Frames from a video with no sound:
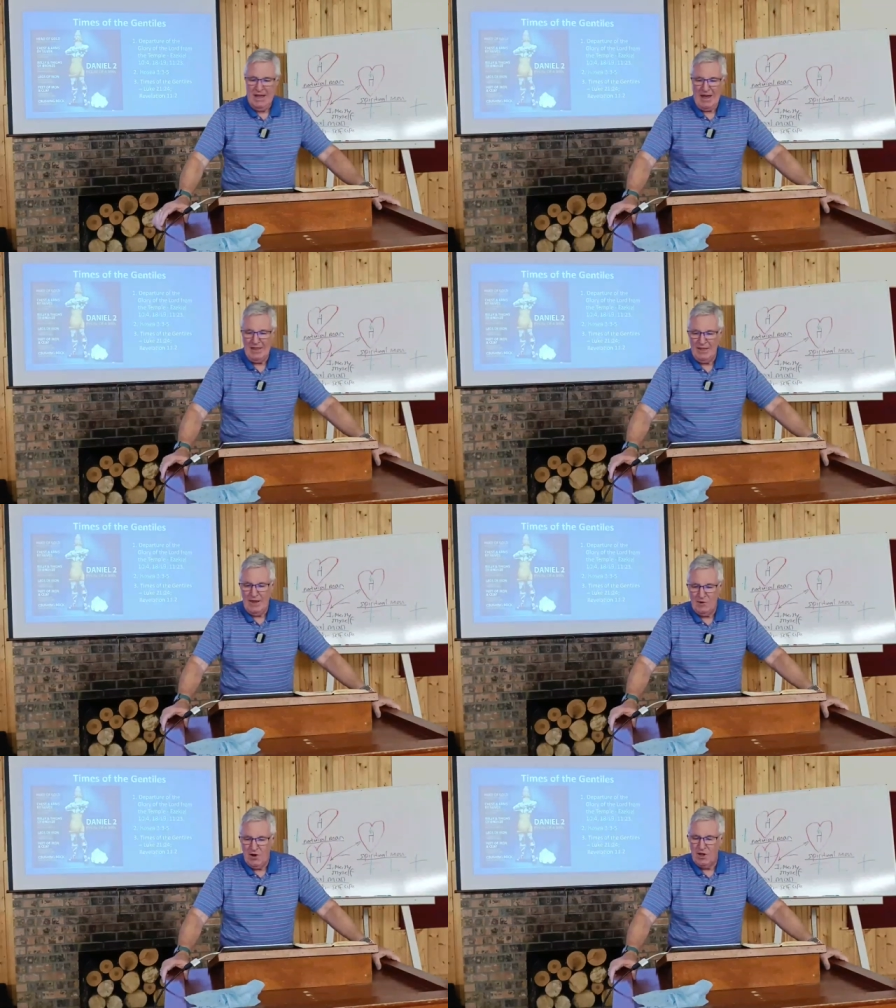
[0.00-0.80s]
And
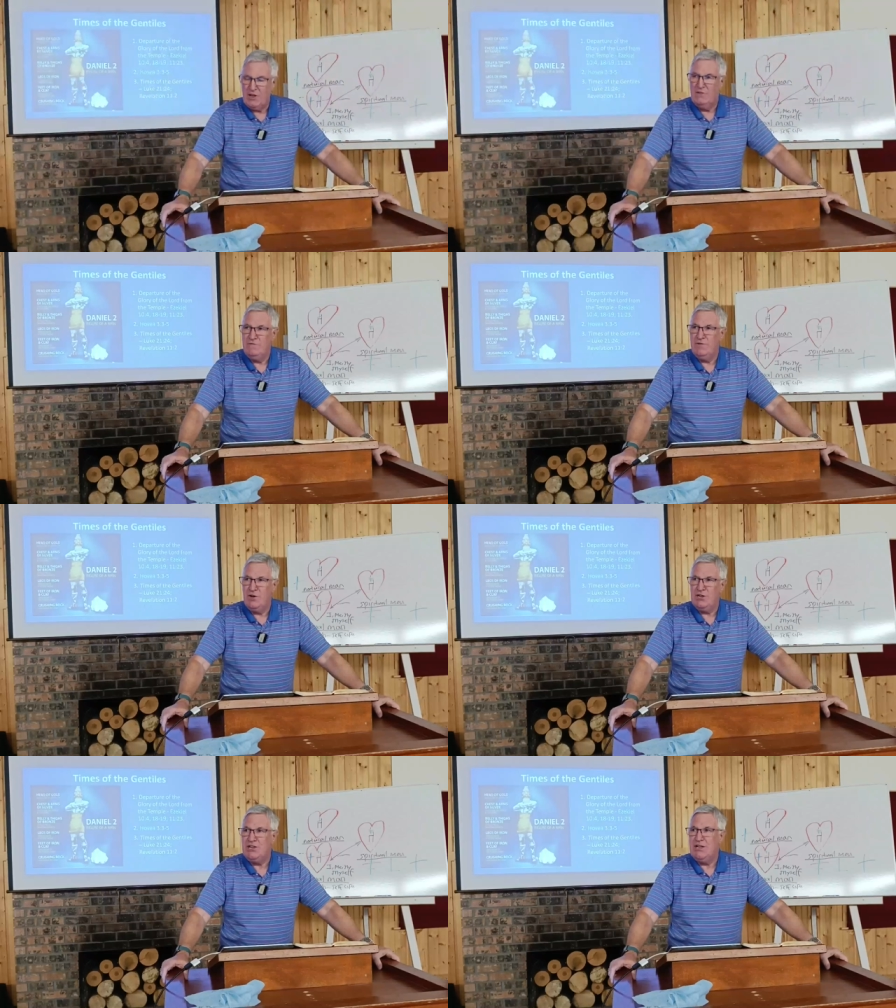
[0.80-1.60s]
they are all
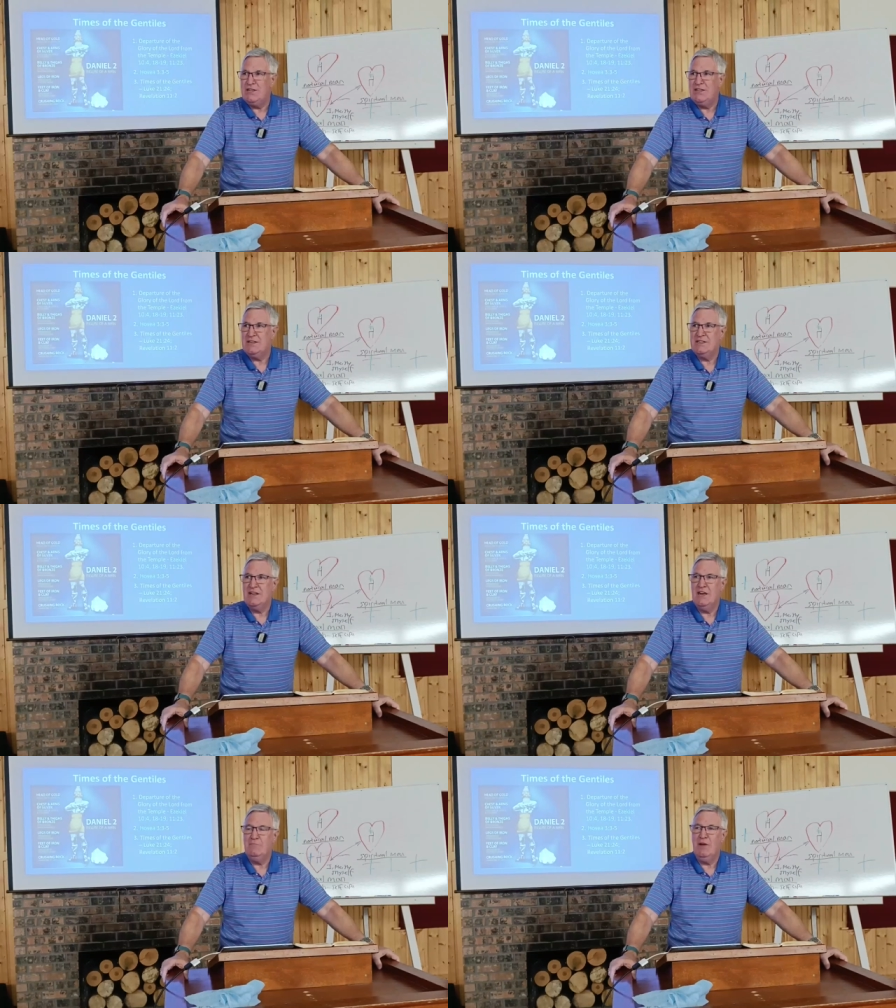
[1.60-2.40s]
converging at this
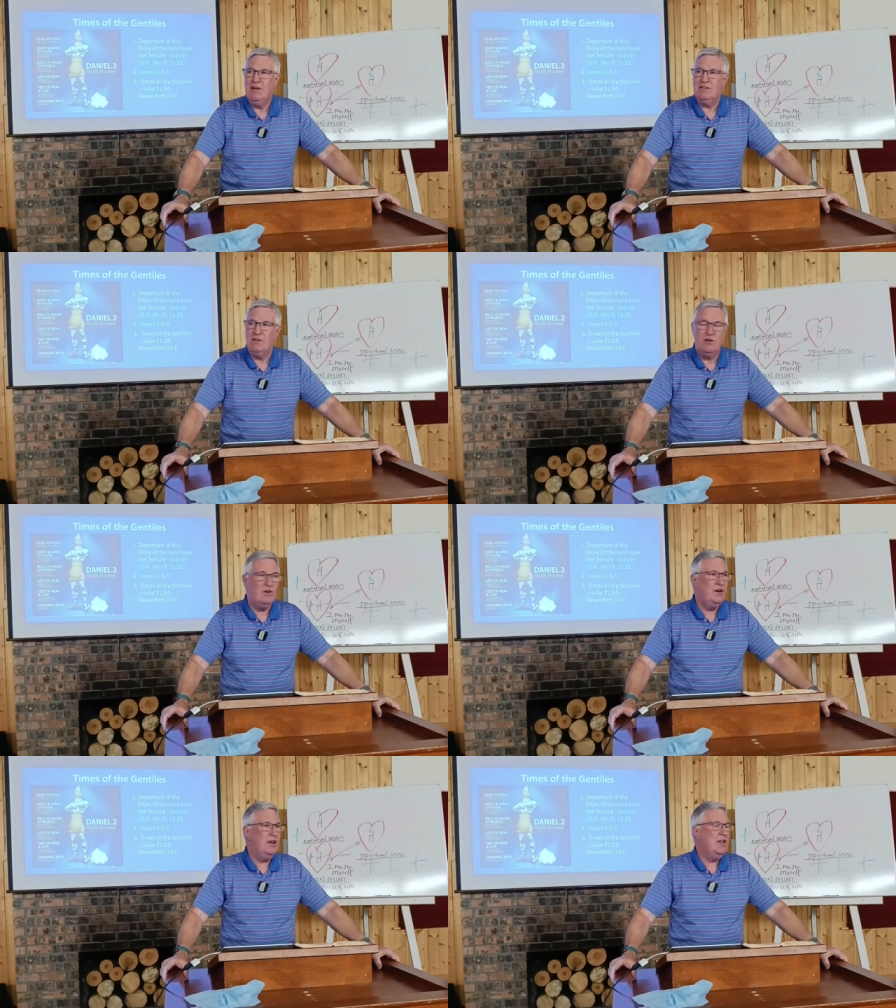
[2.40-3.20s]
time as the
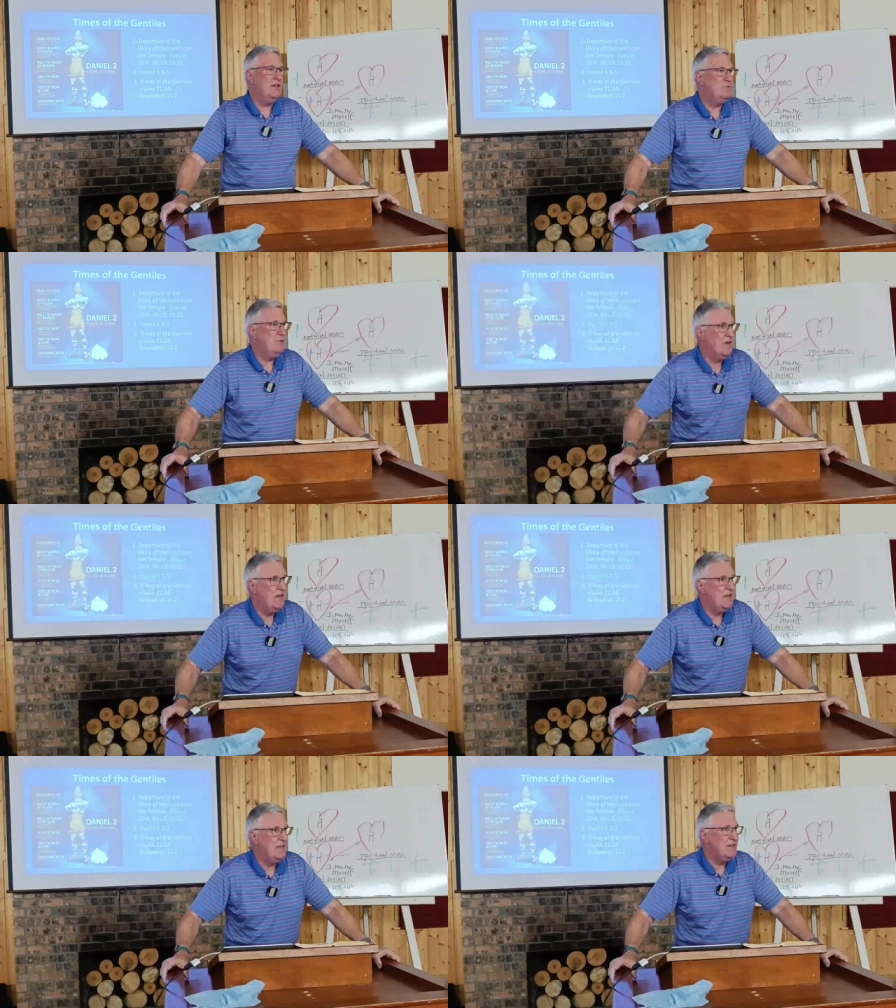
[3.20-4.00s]
Lord is
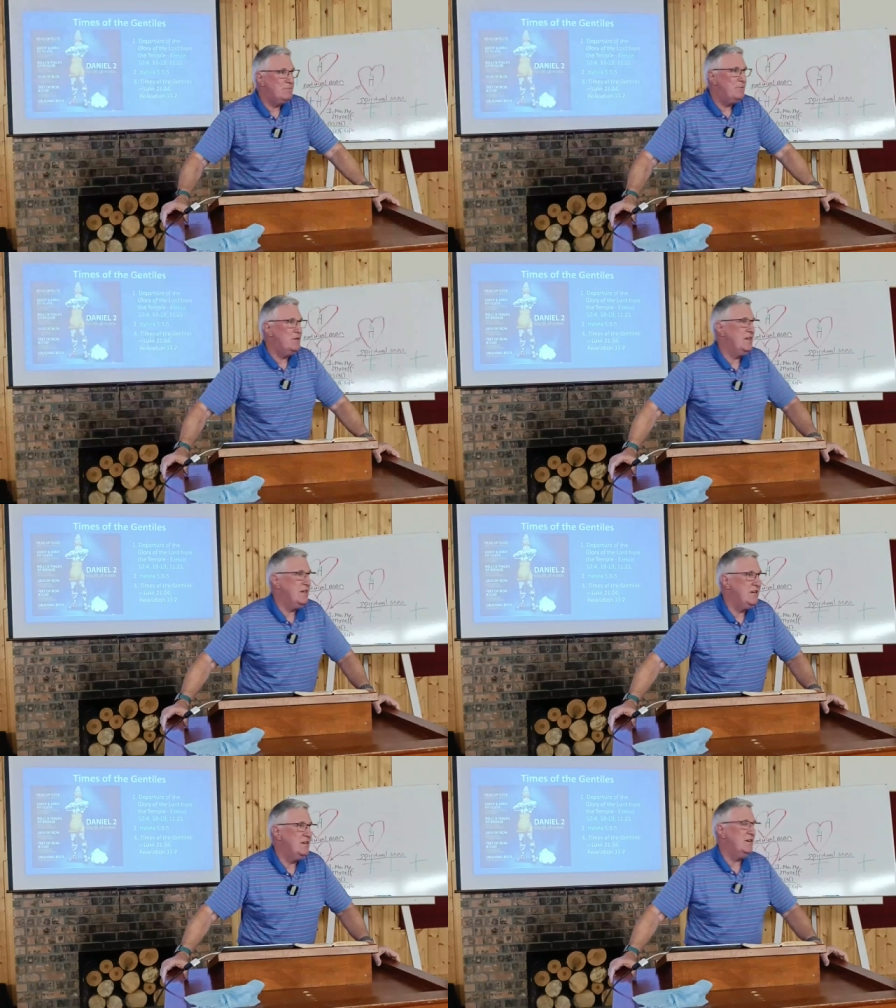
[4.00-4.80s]
bringing this
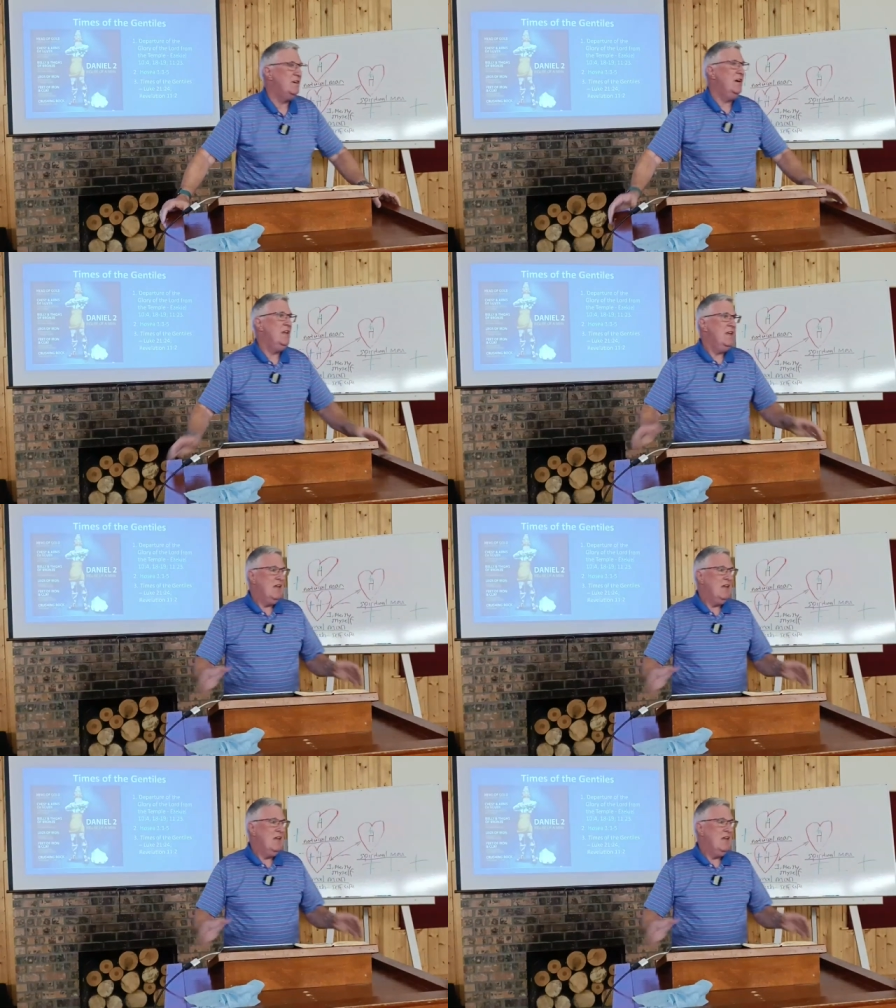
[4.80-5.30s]
particular